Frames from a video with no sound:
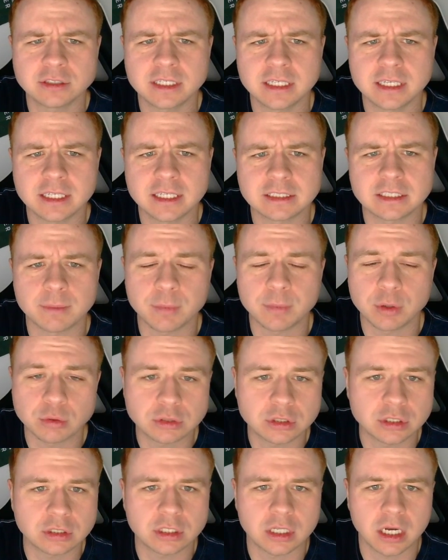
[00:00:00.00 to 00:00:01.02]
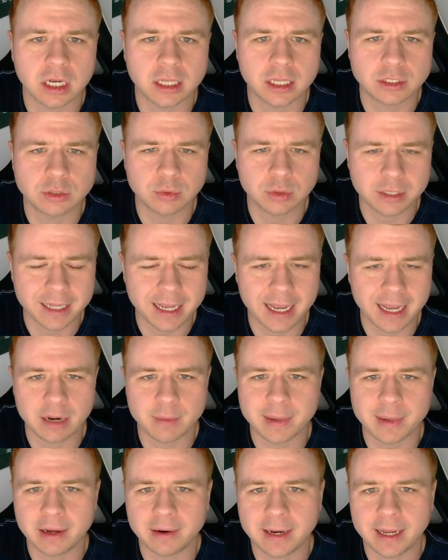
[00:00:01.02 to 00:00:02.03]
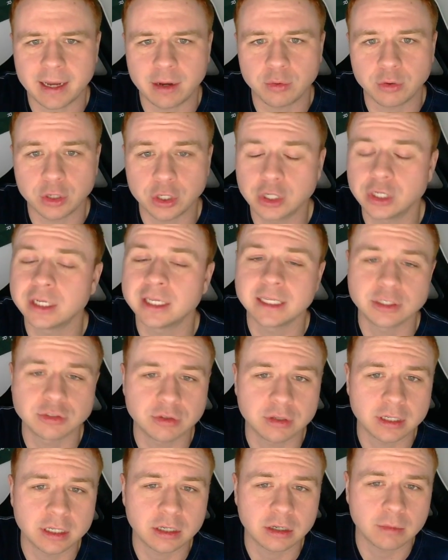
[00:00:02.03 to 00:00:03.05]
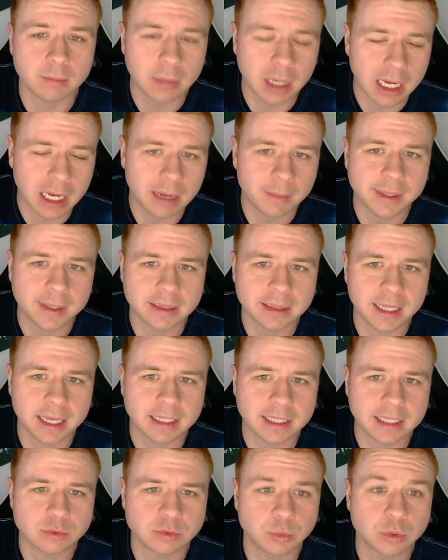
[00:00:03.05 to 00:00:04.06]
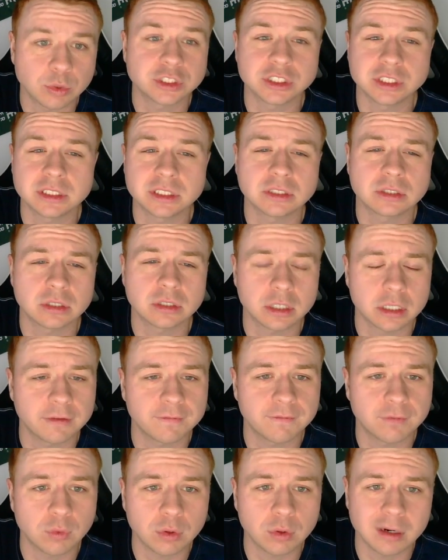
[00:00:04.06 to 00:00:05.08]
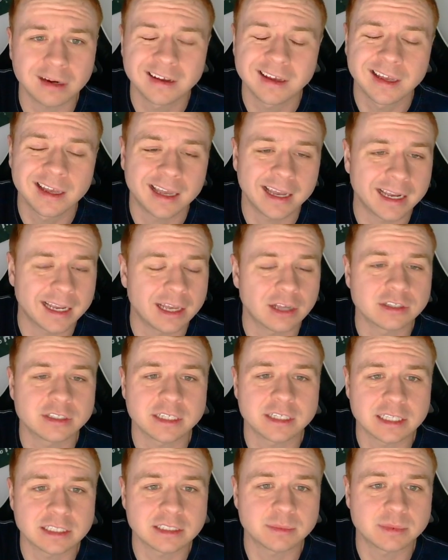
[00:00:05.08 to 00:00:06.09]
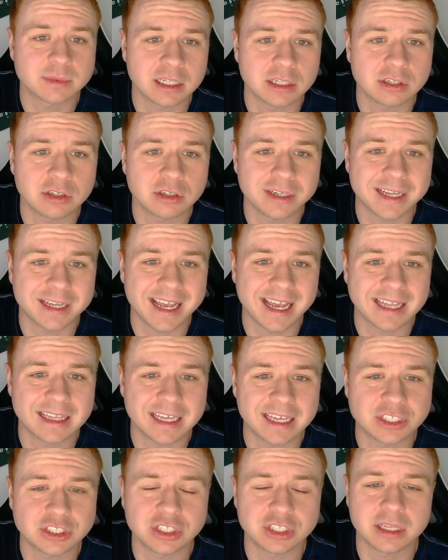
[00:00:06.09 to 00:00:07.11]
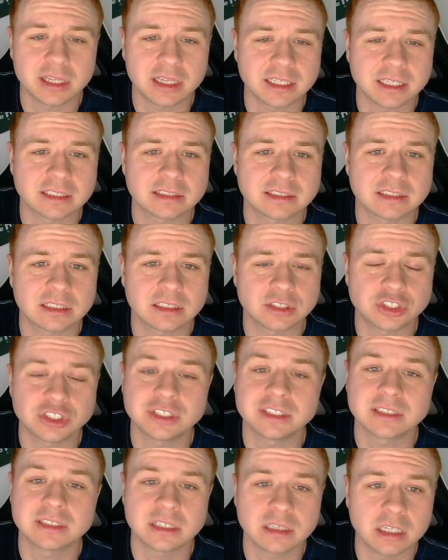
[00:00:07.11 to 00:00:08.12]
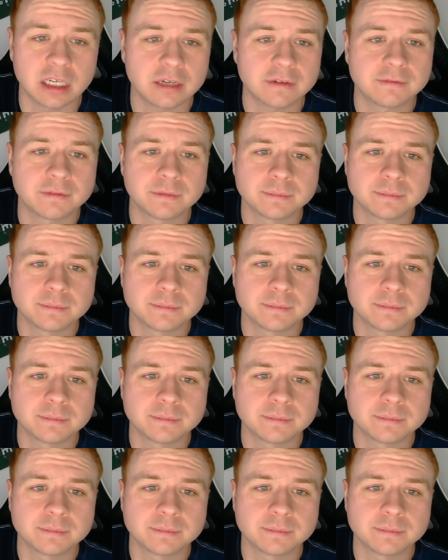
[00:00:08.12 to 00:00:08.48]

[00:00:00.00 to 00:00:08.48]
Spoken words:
is emotional talking to her dad about how good he treated her mom, and that's what she's looking for. And Kelsey ends up telling her dad that she thinks she's in love.